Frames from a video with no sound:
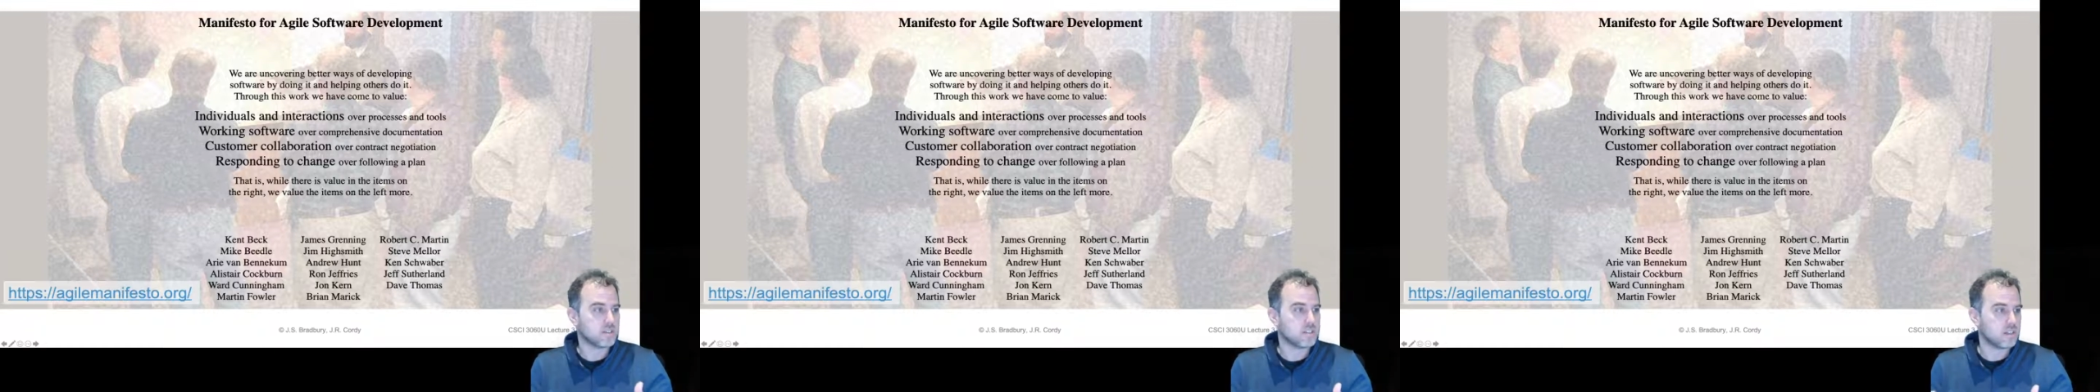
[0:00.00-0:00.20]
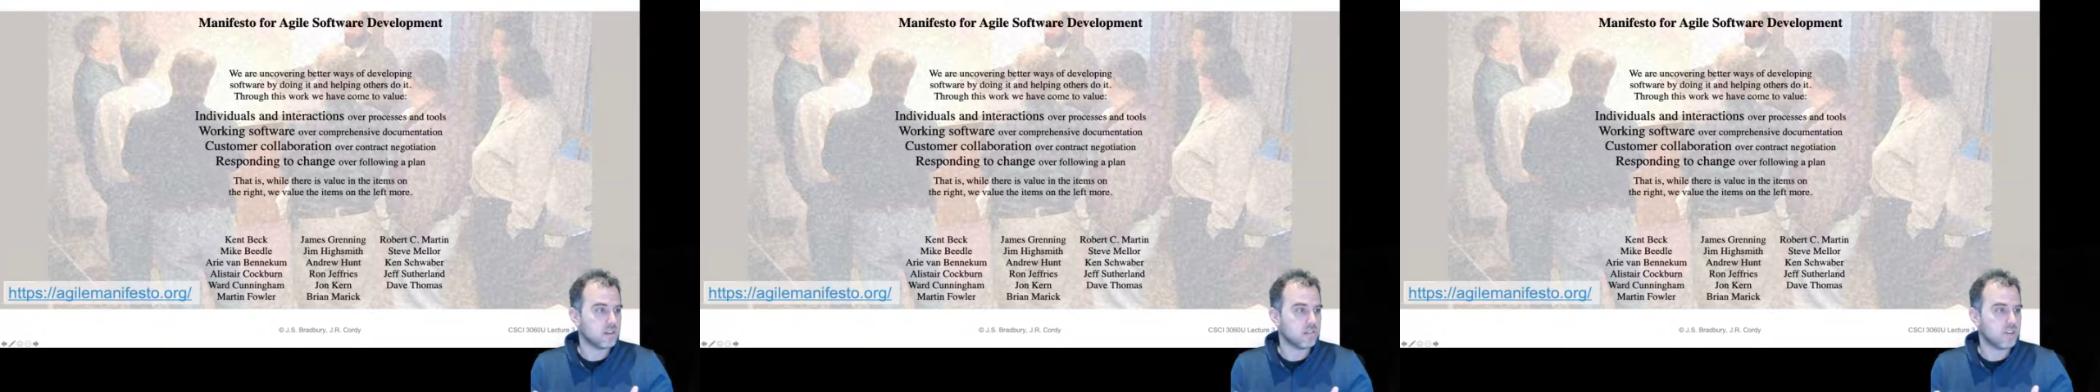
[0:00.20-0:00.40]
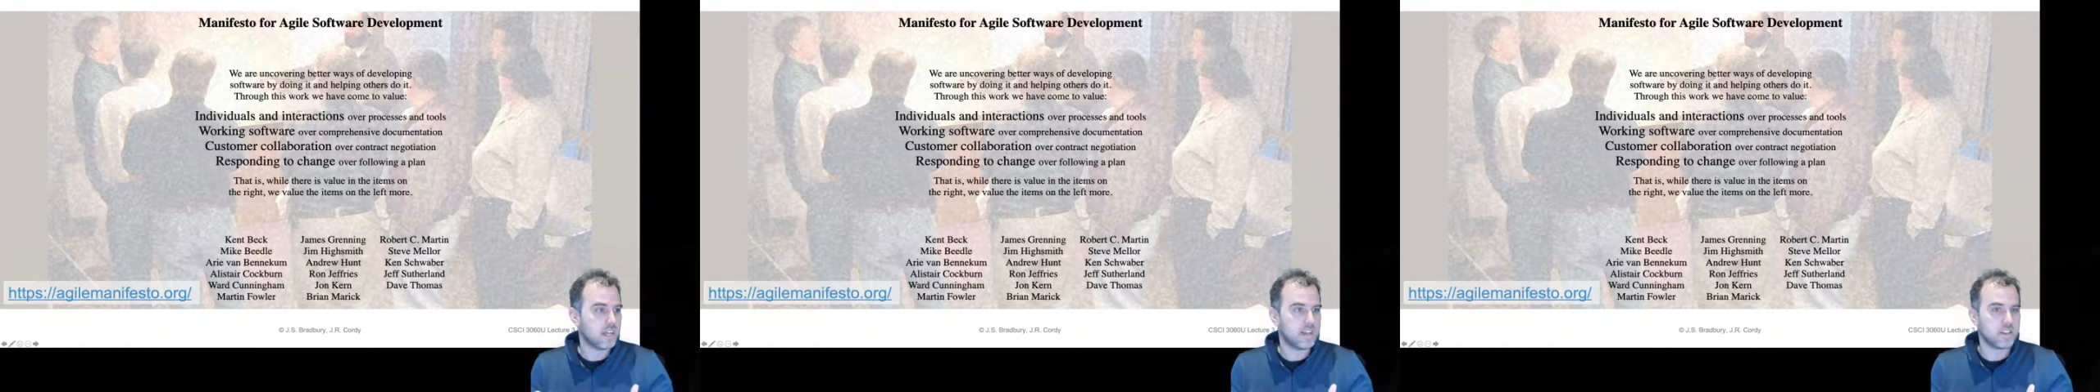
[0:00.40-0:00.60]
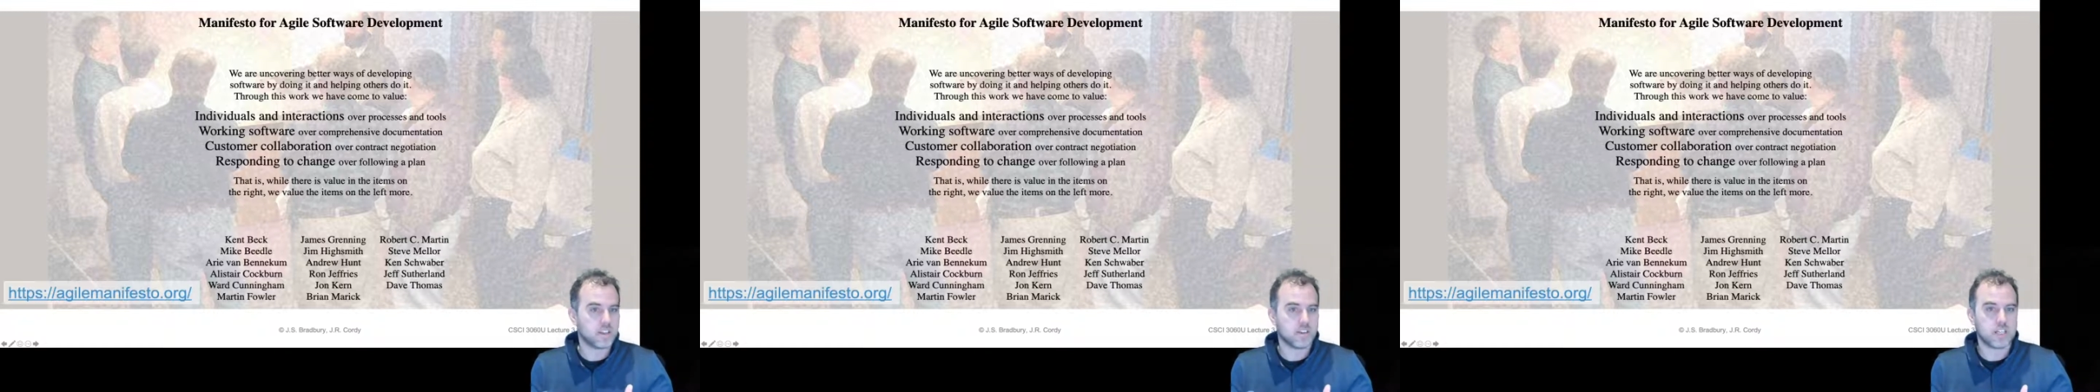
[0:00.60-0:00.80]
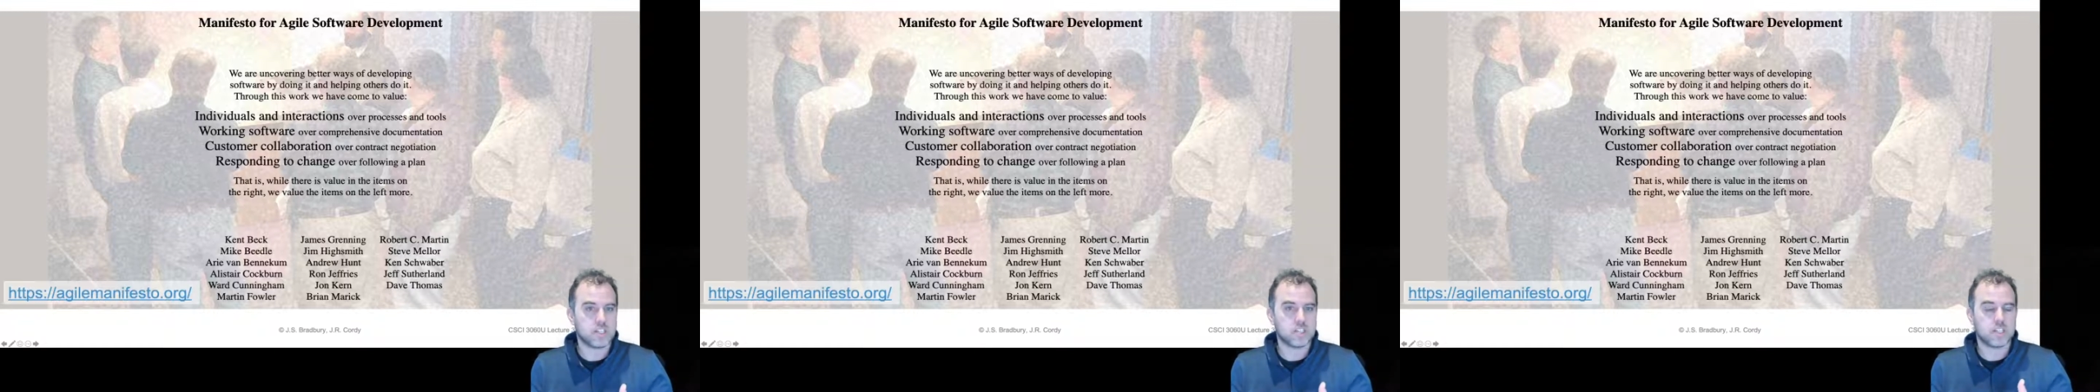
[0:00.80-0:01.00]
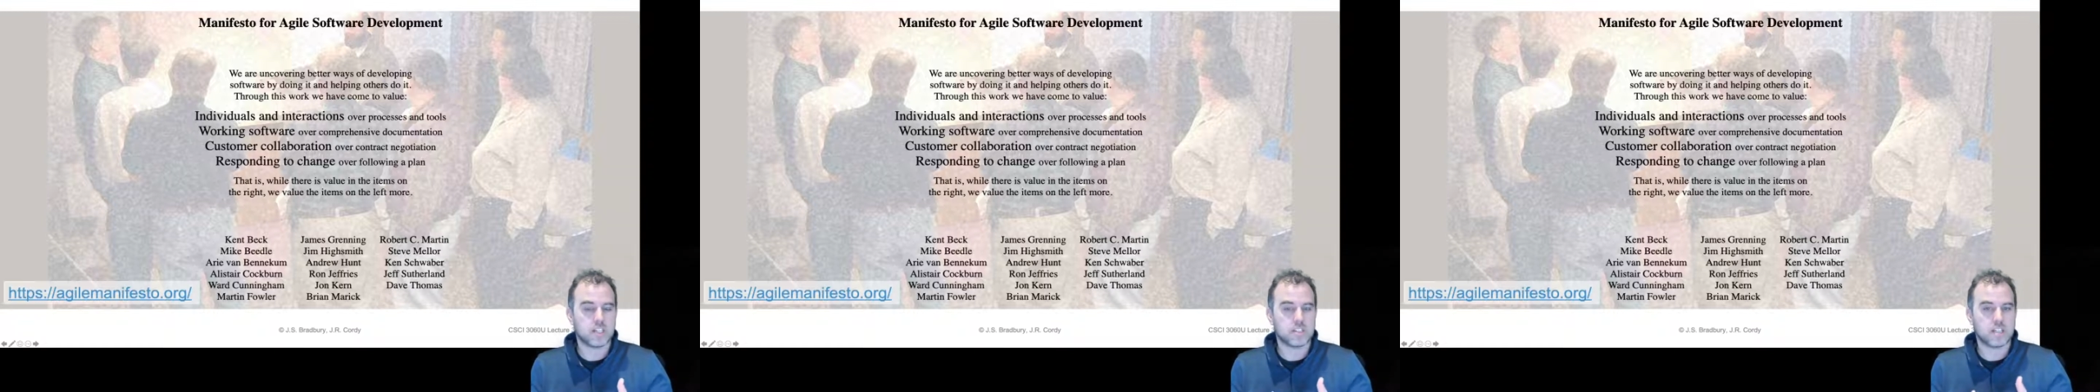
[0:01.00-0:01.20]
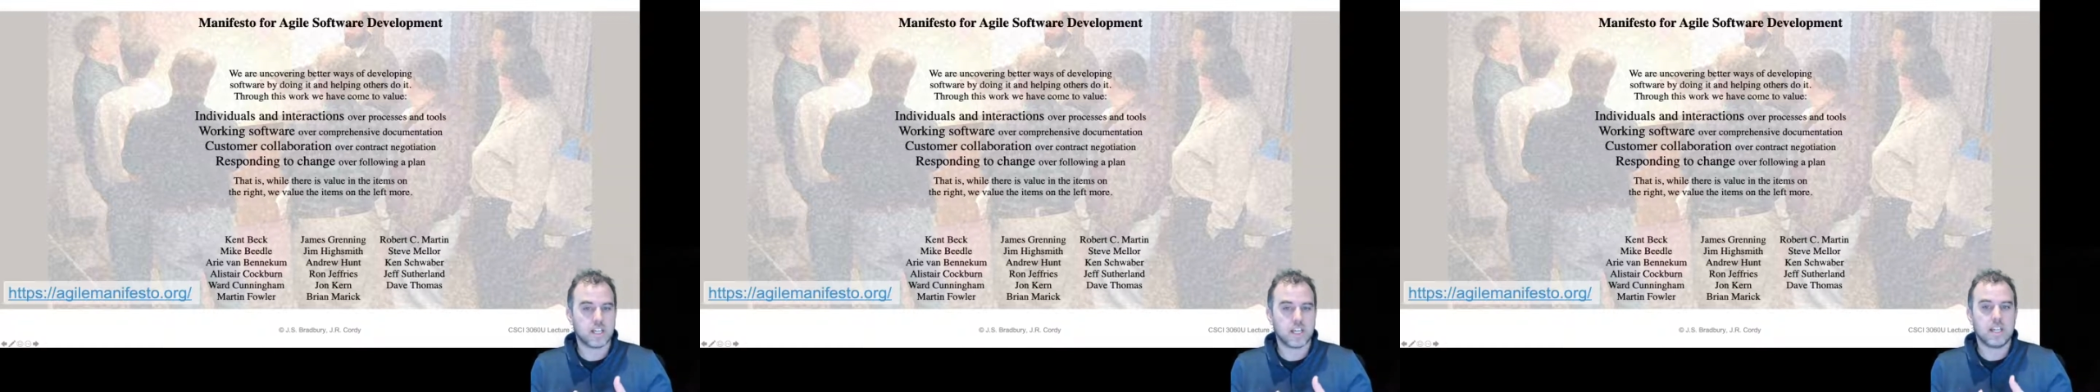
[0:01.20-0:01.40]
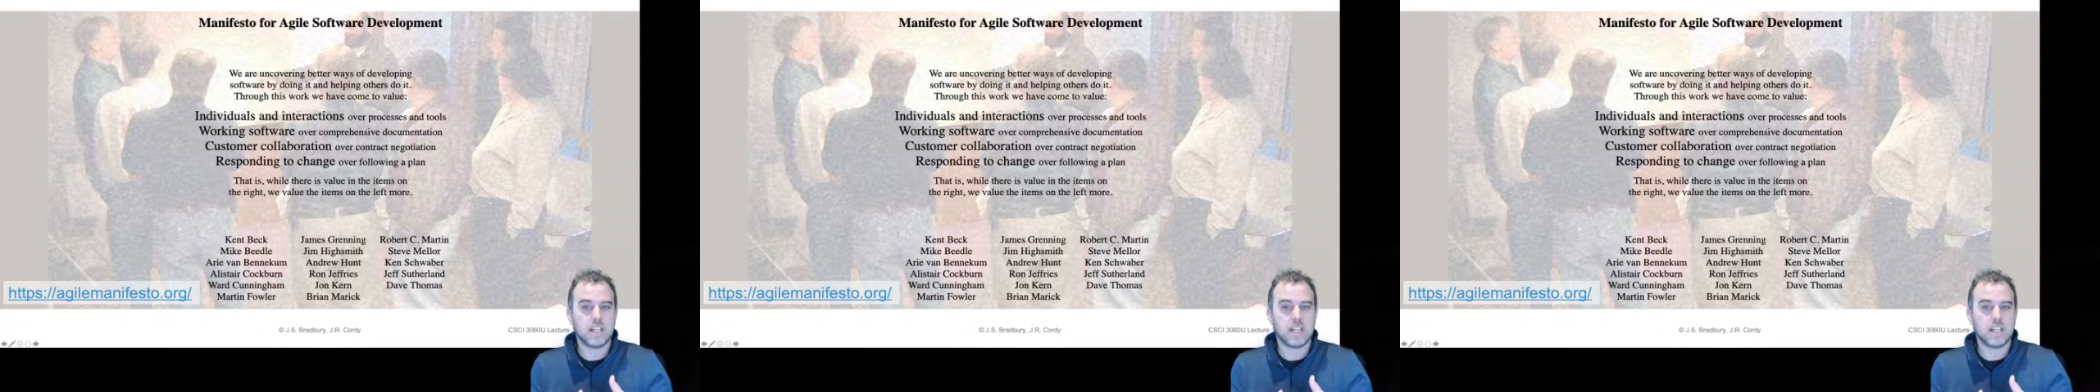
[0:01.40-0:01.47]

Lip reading: still valued. It's just that